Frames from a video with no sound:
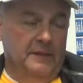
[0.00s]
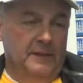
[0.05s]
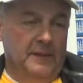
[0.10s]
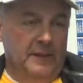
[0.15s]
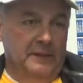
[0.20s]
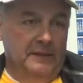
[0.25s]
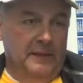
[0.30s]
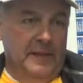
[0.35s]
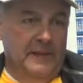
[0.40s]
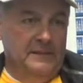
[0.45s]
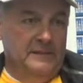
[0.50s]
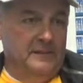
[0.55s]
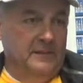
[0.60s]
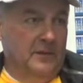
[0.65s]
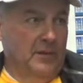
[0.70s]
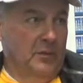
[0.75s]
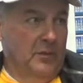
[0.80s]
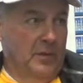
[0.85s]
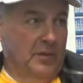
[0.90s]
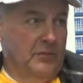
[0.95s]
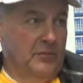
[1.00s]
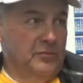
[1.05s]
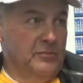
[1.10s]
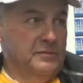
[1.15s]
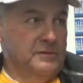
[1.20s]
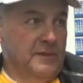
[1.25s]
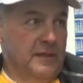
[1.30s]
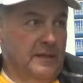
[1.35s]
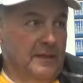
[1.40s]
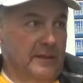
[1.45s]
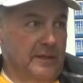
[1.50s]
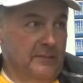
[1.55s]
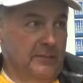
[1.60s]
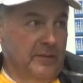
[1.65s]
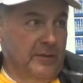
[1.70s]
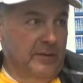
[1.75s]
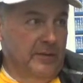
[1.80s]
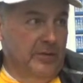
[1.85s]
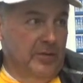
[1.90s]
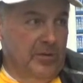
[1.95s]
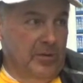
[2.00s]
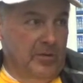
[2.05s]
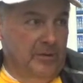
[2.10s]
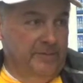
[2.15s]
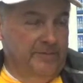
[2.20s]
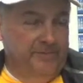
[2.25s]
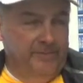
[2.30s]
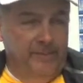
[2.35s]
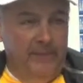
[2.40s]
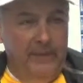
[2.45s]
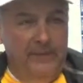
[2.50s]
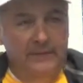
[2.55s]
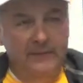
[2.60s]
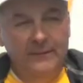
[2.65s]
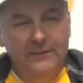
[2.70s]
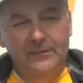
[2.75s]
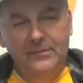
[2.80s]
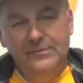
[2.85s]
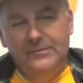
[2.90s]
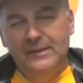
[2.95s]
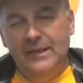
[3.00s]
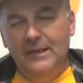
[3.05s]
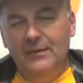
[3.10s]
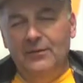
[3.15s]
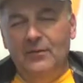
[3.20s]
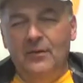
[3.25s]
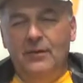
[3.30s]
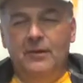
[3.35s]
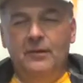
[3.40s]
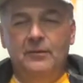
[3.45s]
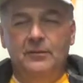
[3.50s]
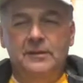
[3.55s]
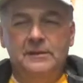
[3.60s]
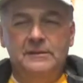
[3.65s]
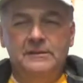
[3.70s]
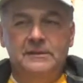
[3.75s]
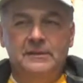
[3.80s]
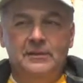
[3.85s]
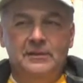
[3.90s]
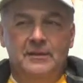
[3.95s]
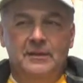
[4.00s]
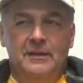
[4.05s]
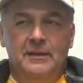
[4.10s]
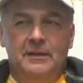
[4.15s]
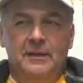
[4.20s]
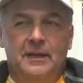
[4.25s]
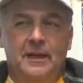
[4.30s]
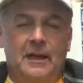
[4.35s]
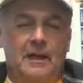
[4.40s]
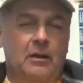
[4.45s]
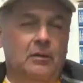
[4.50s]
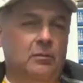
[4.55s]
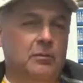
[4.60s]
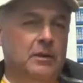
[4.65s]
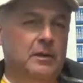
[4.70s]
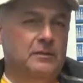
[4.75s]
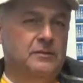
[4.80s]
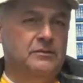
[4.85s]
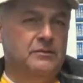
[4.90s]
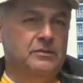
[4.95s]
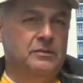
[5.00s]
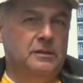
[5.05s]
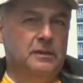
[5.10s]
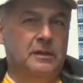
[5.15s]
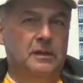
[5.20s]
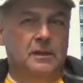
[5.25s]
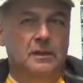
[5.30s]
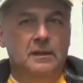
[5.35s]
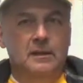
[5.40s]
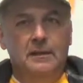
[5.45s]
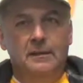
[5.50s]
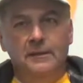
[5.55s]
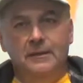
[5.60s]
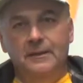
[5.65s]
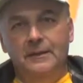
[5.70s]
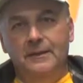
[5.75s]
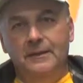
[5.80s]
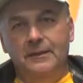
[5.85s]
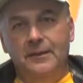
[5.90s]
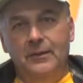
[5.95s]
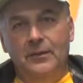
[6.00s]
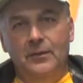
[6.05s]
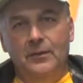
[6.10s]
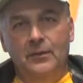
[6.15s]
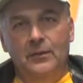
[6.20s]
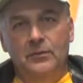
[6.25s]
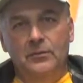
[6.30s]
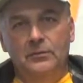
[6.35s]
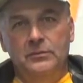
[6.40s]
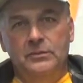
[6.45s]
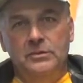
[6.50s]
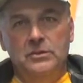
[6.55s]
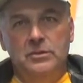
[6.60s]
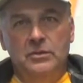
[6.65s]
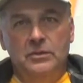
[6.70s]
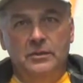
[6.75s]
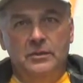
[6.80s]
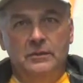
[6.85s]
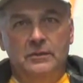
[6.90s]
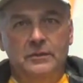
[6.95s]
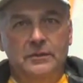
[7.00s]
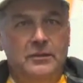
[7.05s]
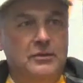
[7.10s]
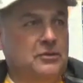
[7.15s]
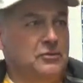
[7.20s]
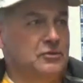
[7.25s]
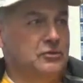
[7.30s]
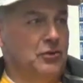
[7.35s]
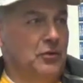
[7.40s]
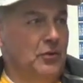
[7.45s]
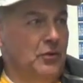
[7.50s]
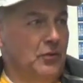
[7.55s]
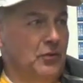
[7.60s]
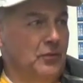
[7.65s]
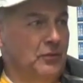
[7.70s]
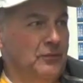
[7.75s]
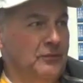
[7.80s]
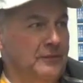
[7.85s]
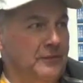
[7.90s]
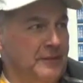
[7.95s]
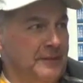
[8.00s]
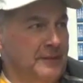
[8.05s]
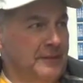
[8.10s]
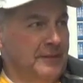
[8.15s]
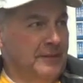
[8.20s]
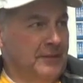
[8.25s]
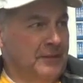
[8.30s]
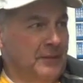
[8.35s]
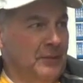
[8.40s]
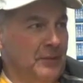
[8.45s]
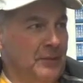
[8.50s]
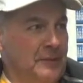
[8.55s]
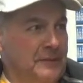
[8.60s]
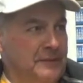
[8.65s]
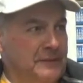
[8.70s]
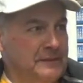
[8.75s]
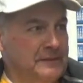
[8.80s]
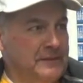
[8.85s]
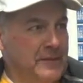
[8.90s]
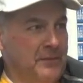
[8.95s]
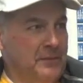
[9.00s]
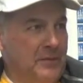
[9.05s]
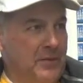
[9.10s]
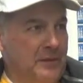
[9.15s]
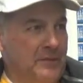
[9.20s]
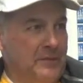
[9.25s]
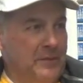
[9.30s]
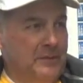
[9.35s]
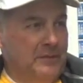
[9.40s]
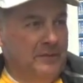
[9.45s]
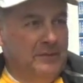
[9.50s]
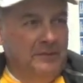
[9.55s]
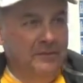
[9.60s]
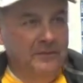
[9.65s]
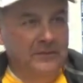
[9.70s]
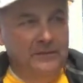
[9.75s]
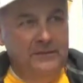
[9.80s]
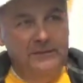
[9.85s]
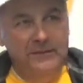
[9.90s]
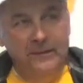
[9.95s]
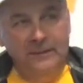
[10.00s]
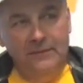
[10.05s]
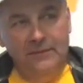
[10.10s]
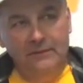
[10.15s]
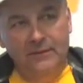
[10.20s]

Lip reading: the last thing you want to do is get anybody hurt. And then there's that always, how much, do you show, in this type of way? I mean, you think